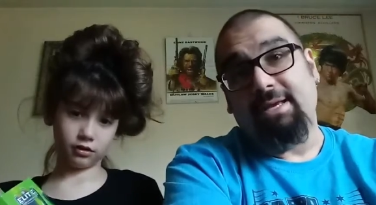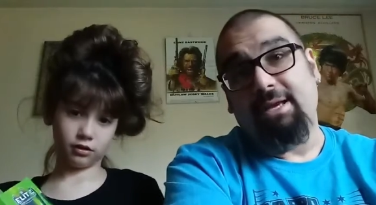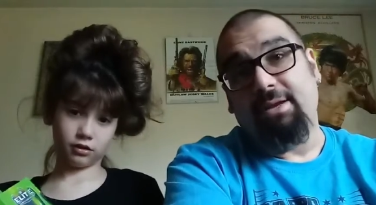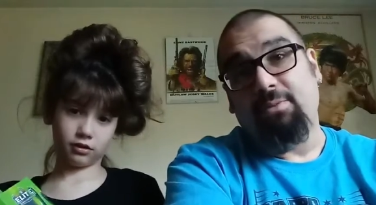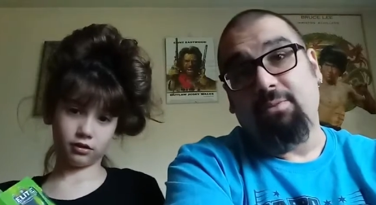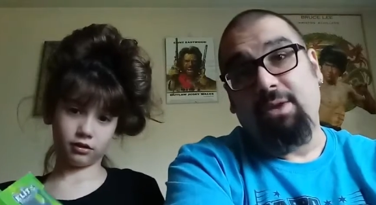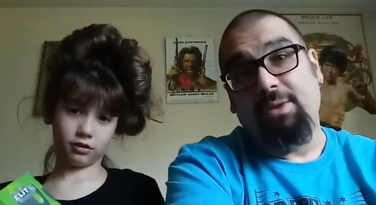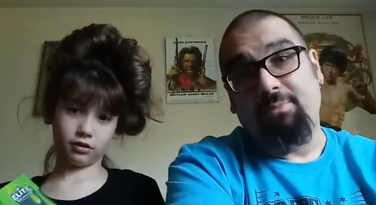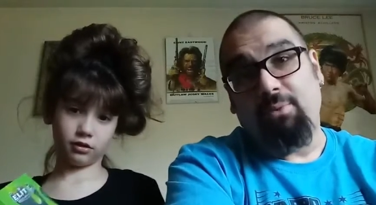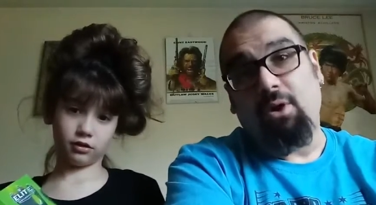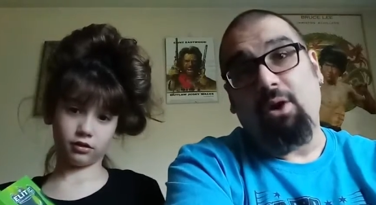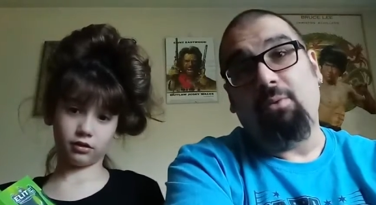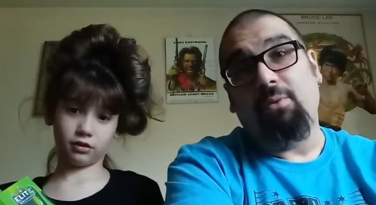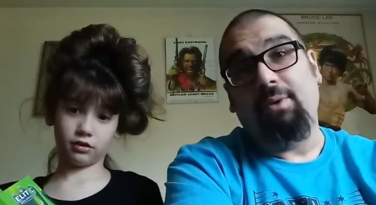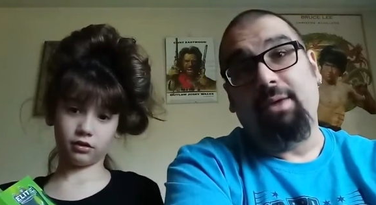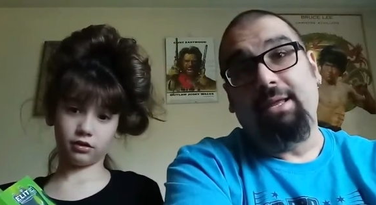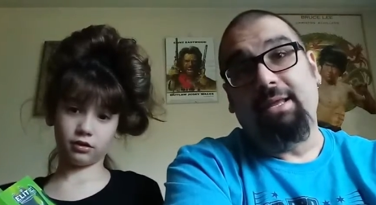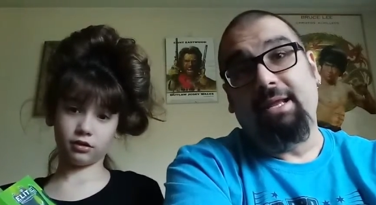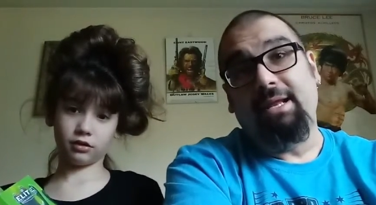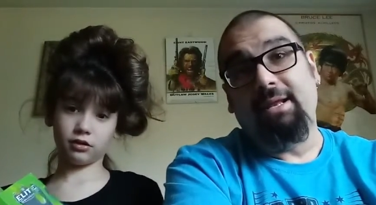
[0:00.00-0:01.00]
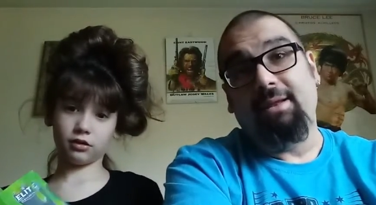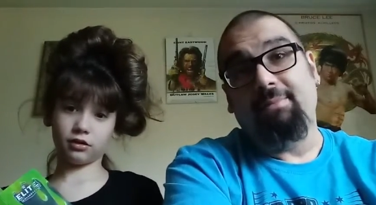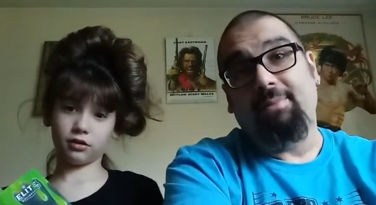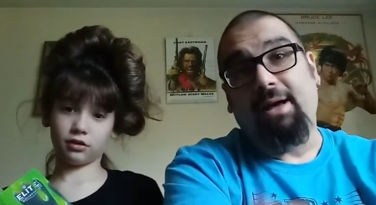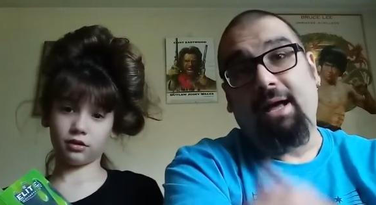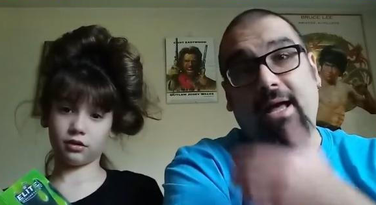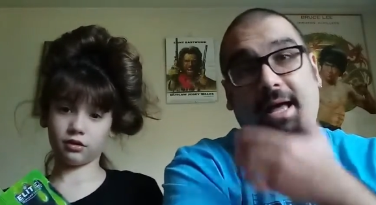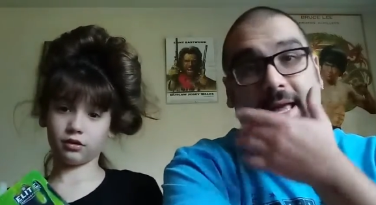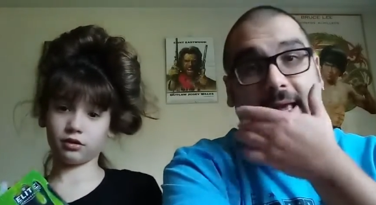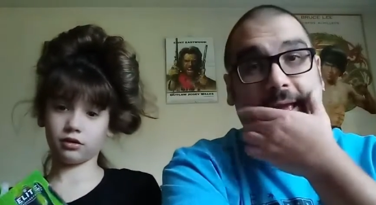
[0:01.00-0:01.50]
Speaker 1: and we bought what we needed to
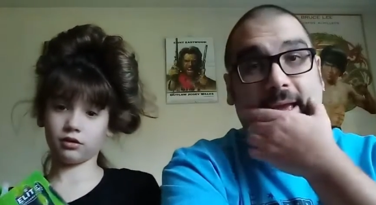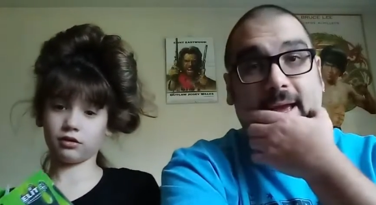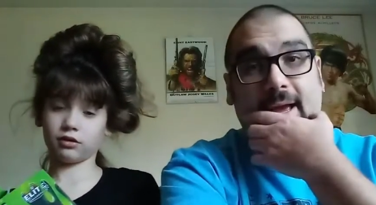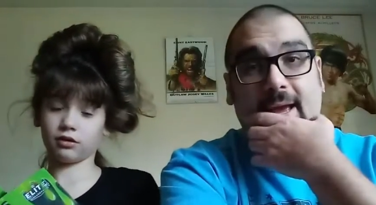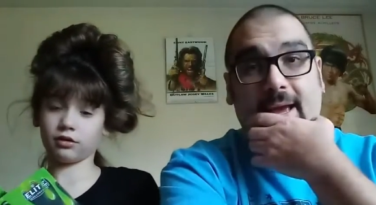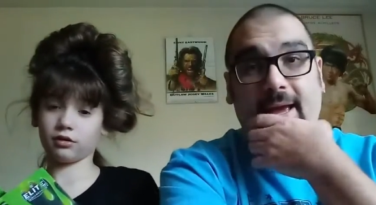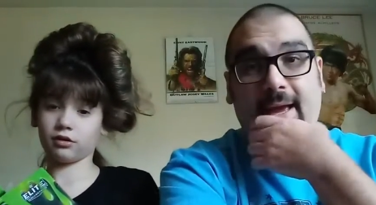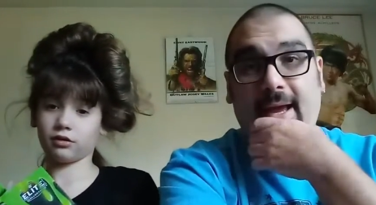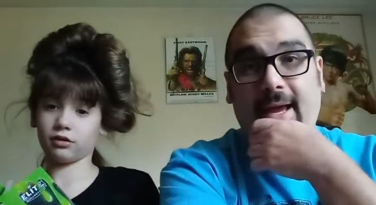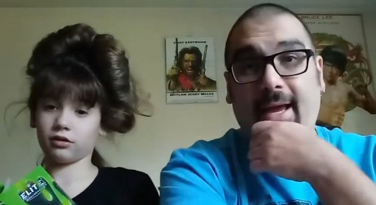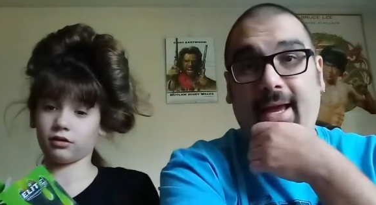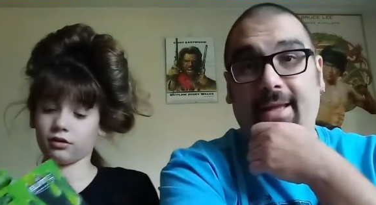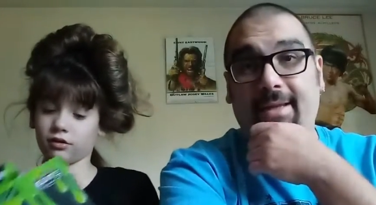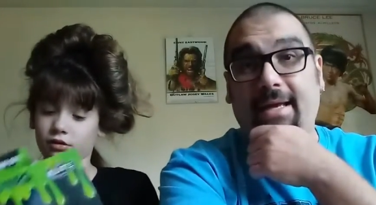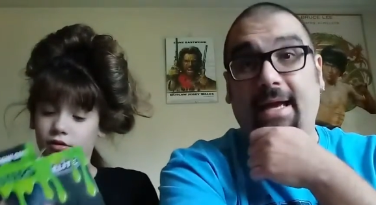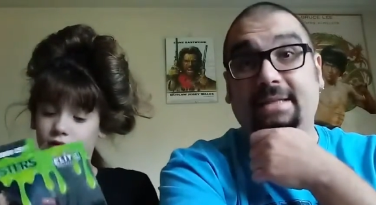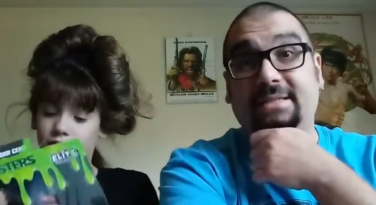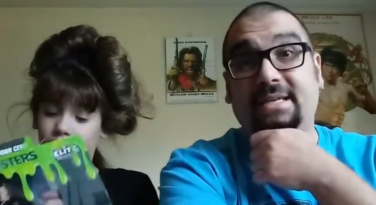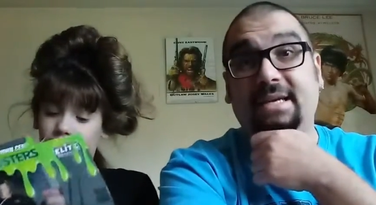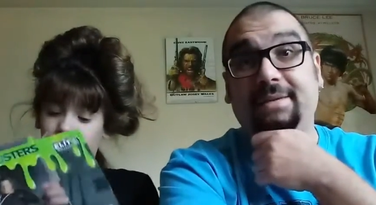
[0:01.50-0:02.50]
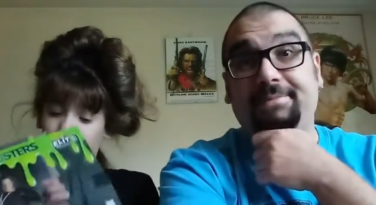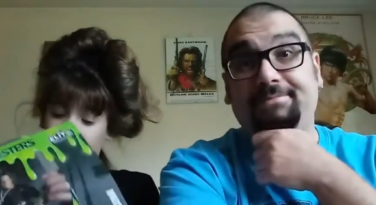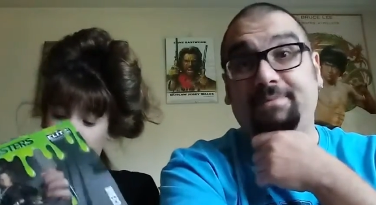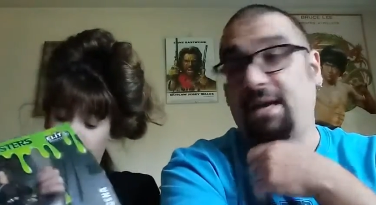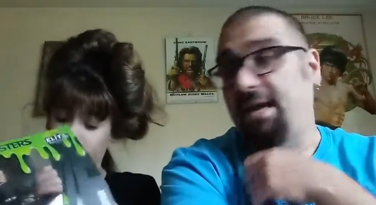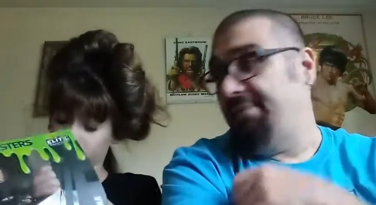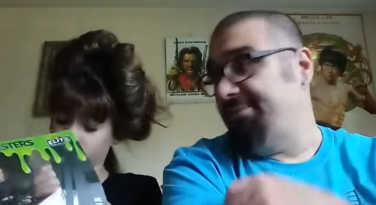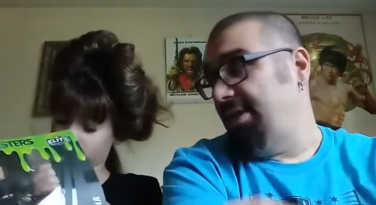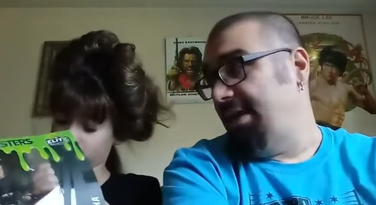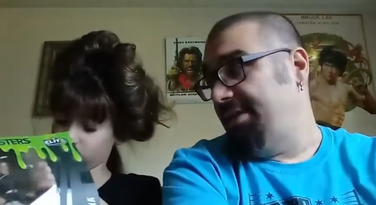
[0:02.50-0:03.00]
buy, and that's it.
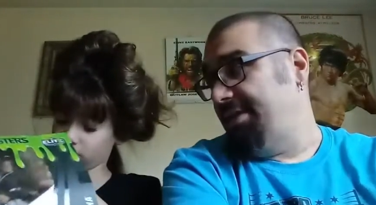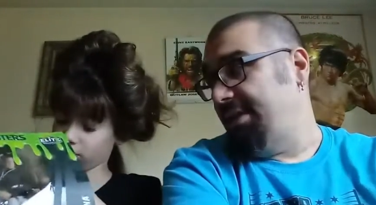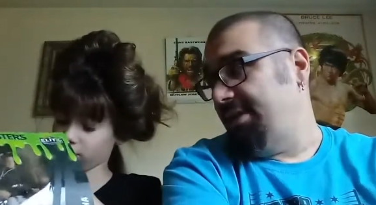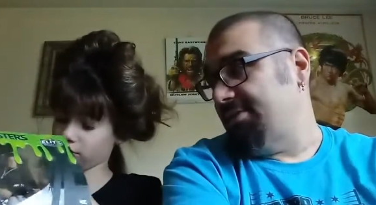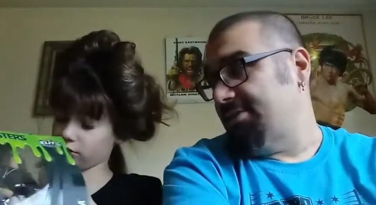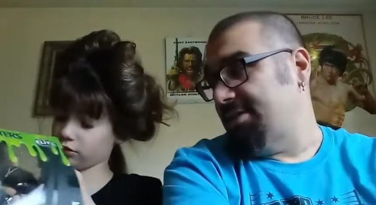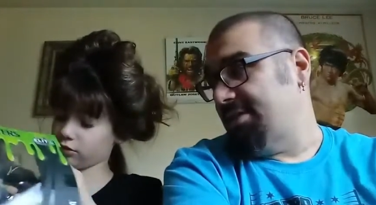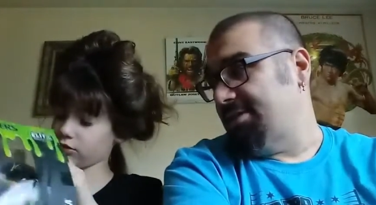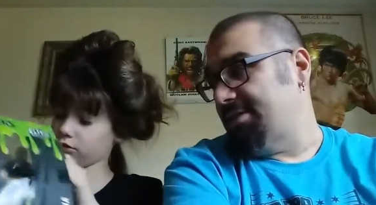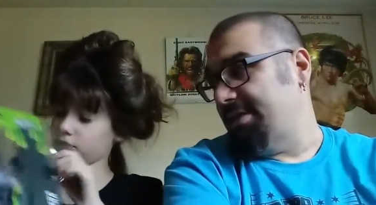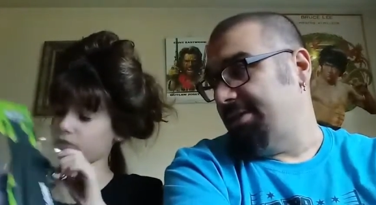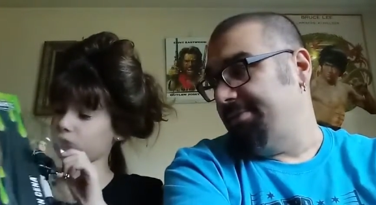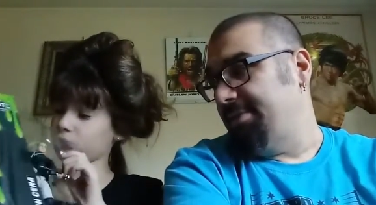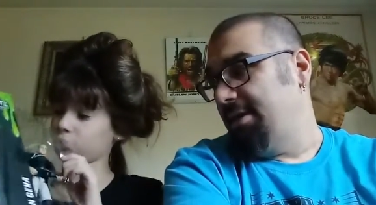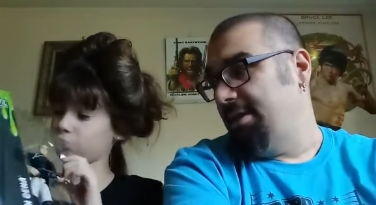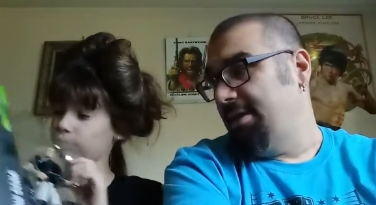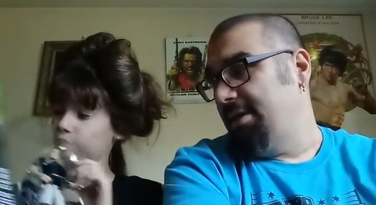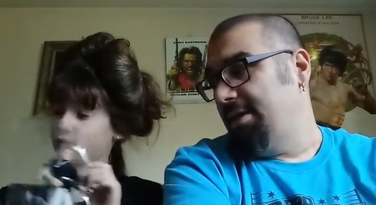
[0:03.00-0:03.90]
They haven't anything else since then.